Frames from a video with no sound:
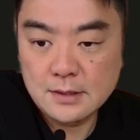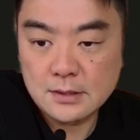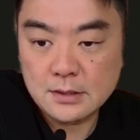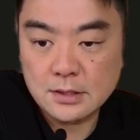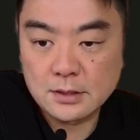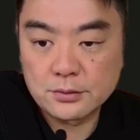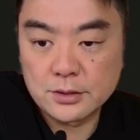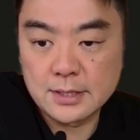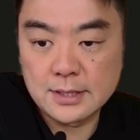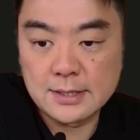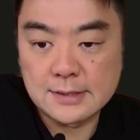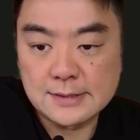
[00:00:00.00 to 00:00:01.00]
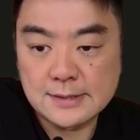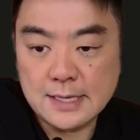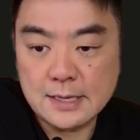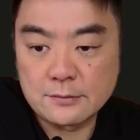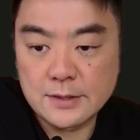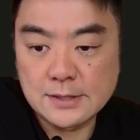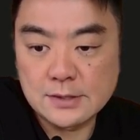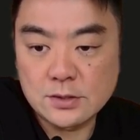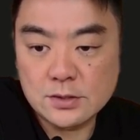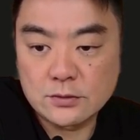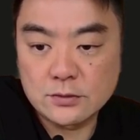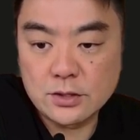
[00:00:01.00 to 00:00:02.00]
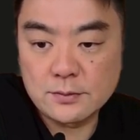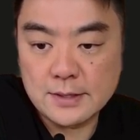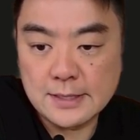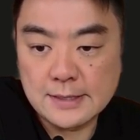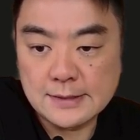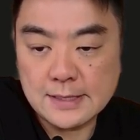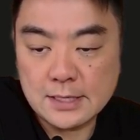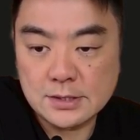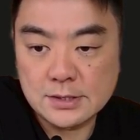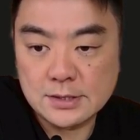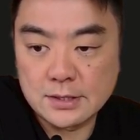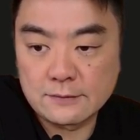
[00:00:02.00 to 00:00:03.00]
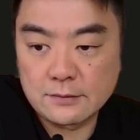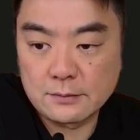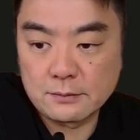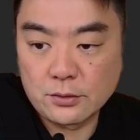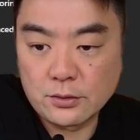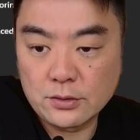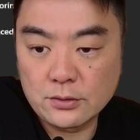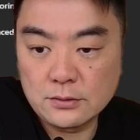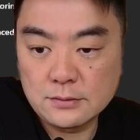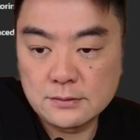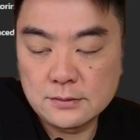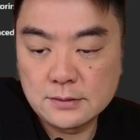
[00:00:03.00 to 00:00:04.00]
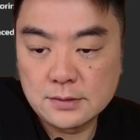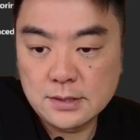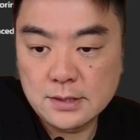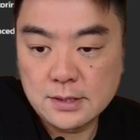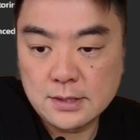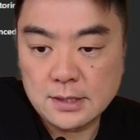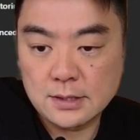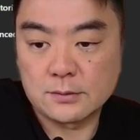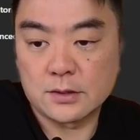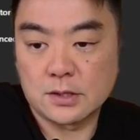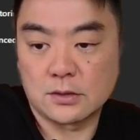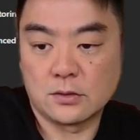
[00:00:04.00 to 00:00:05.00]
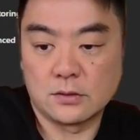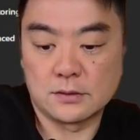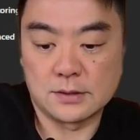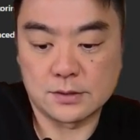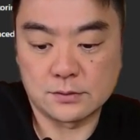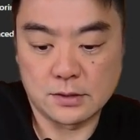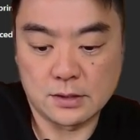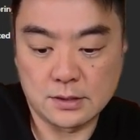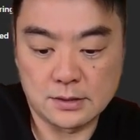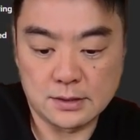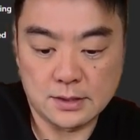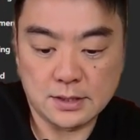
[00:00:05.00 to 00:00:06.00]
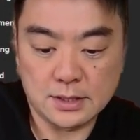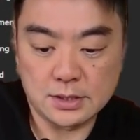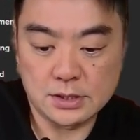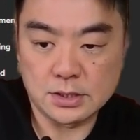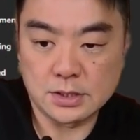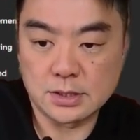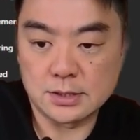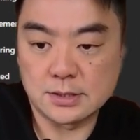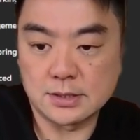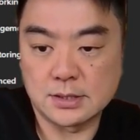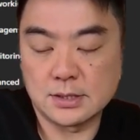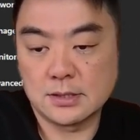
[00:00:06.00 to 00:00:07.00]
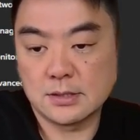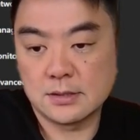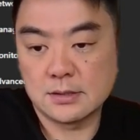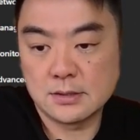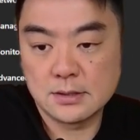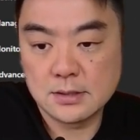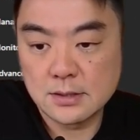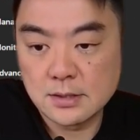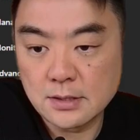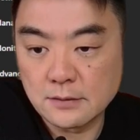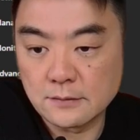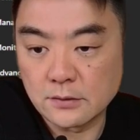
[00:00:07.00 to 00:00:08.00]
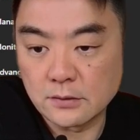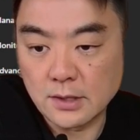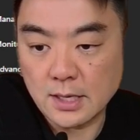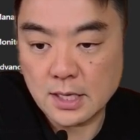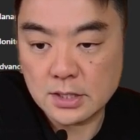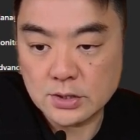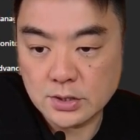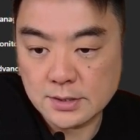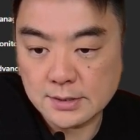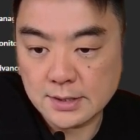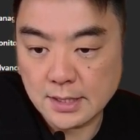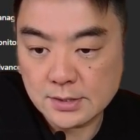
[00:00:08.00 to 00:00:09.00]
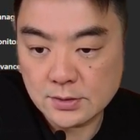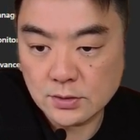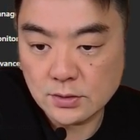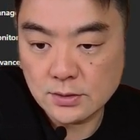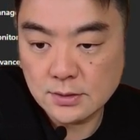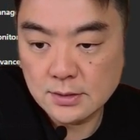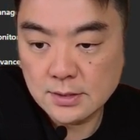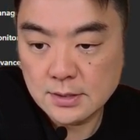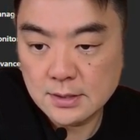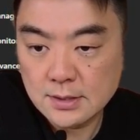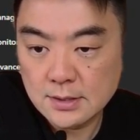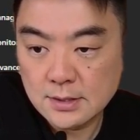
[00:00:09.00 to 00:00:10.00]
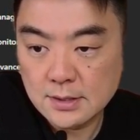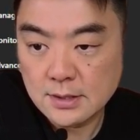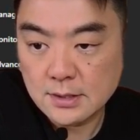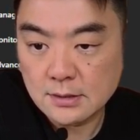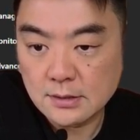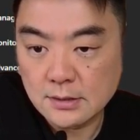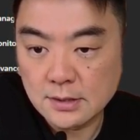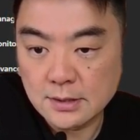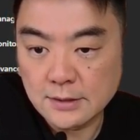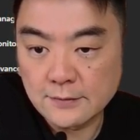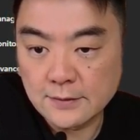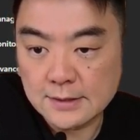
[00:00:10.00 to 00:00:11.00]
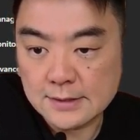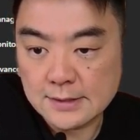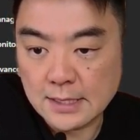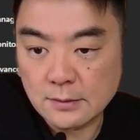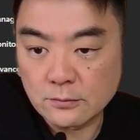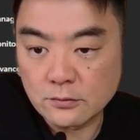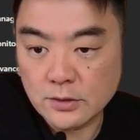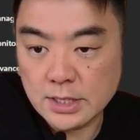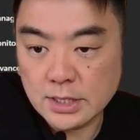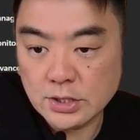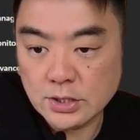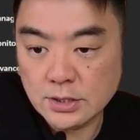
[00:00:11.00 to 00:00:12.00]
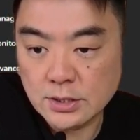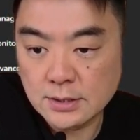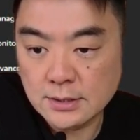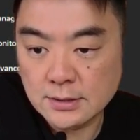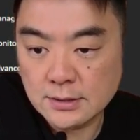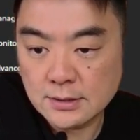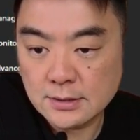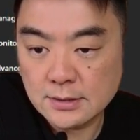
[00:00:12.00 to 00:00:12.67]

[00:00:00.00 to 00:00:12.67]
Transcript: Going to put it in the same resource group as ArcGIS Server and Portal, and we're going to call this one AGD for ArcGIS Data Store. I'll leave it in the same region,